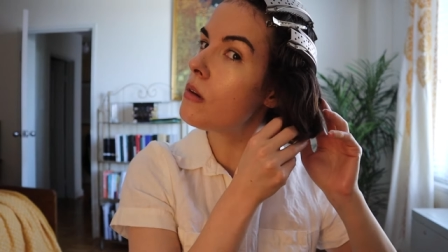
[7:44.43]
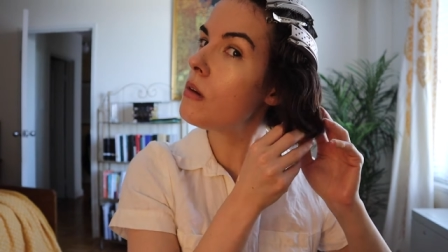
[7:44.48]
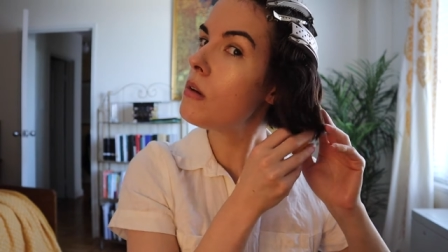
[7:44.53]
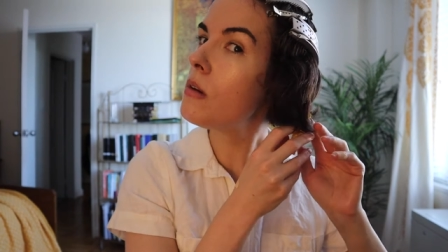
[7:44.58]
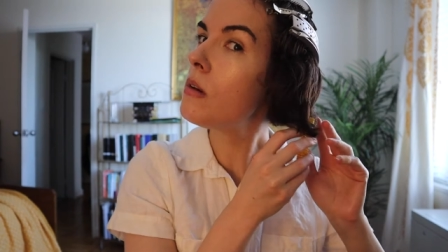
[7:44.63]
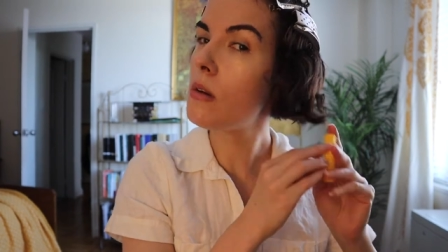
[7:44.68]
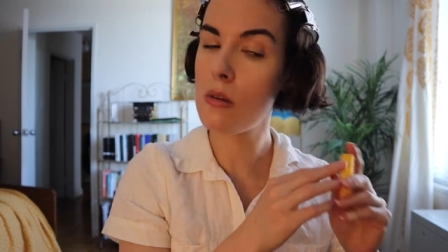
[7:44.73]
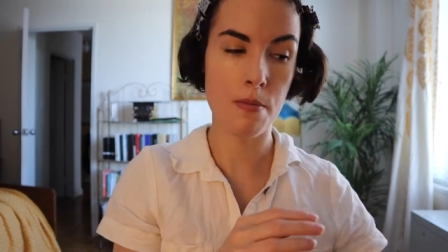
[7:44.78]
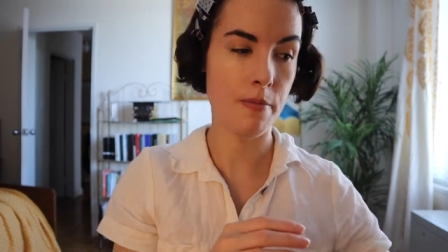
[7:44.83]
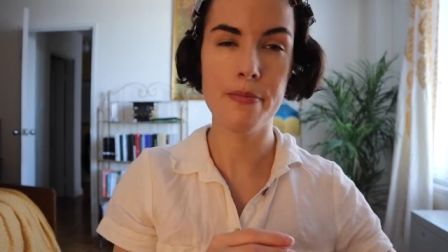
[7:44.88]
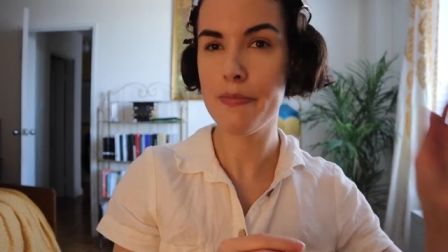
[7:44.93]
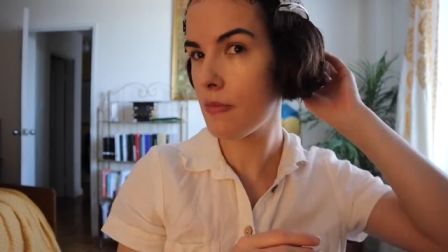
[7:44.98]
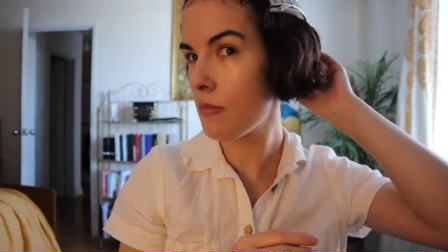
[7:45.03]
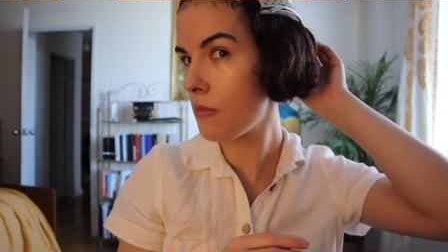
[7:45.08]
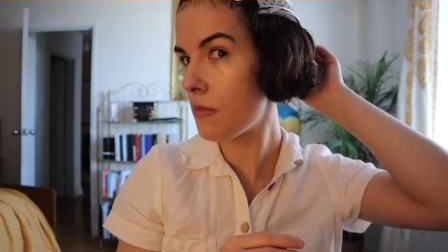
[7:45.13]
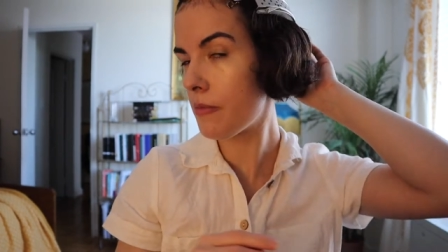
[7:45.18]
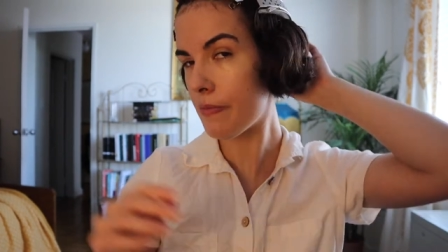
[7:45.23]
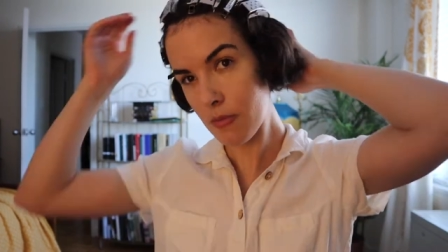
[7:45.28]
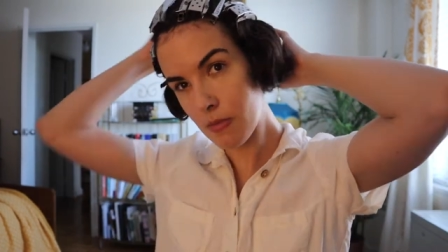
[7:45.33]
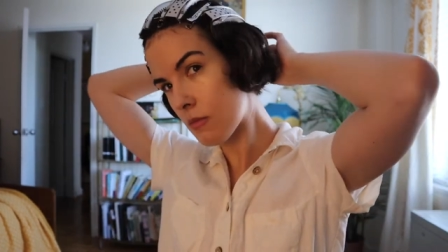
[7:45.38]
and what I think
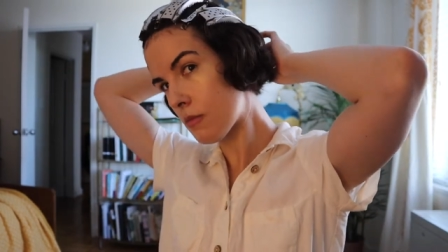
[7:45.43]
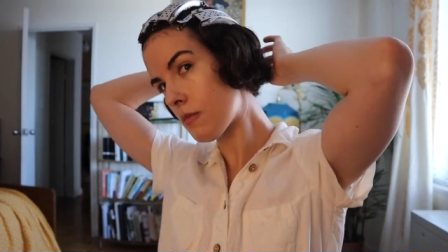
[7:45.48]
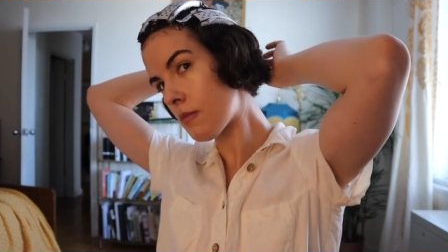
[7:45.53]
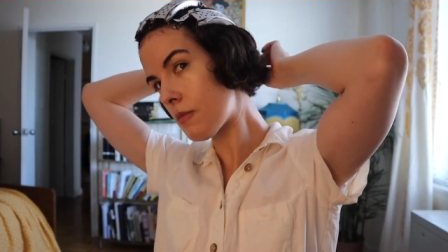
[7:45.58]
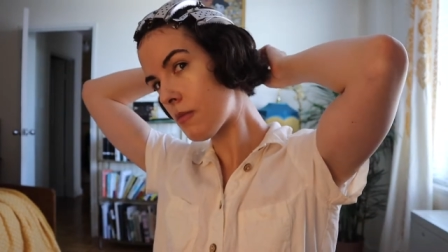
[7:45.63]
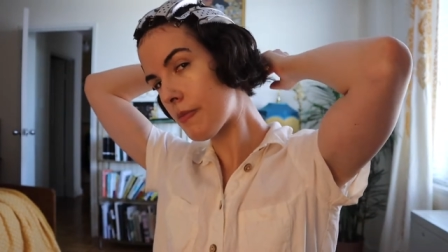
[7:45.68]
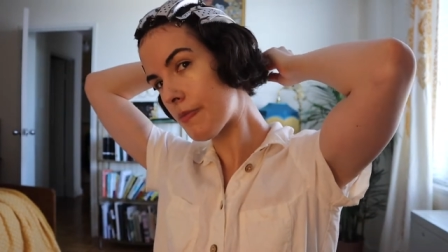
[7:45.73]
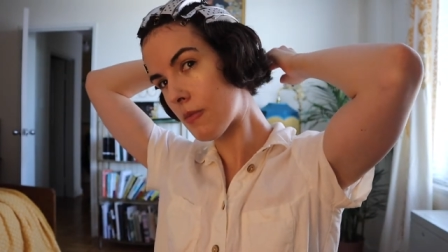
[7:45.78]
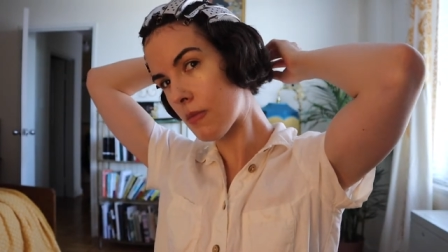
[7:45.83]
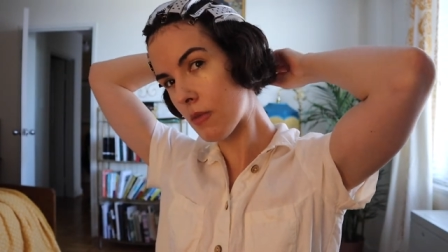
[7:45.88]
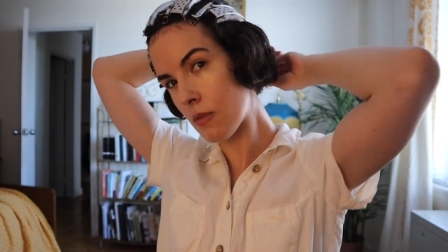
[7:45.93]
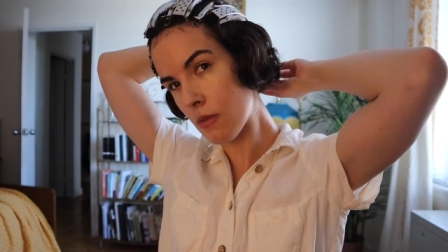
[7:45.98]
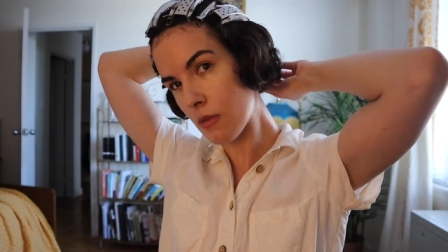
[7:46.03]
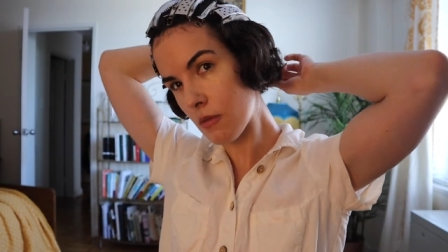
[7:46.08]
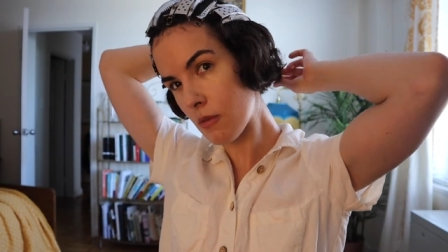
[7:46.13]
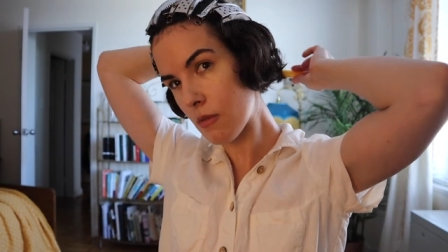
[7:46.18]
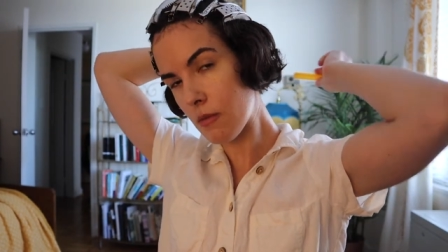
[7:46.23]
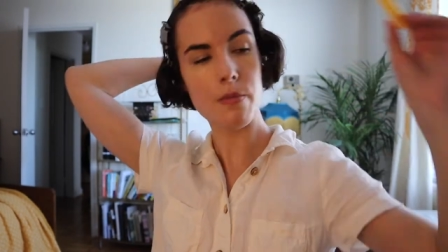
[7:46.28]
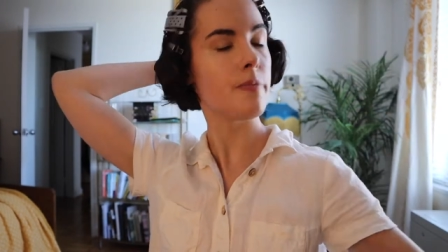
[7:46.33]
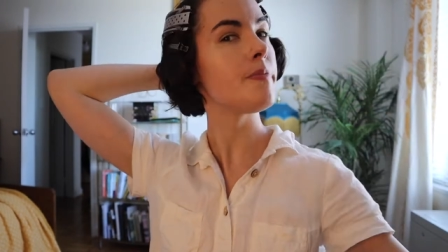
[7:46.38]
is, and then I
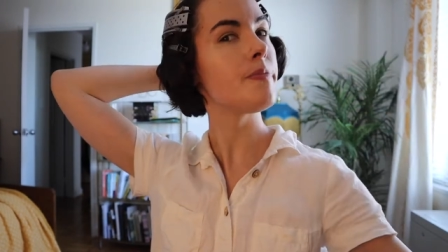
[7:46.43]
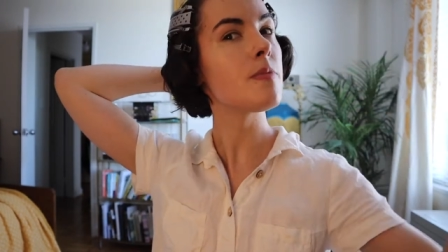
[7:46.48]
will,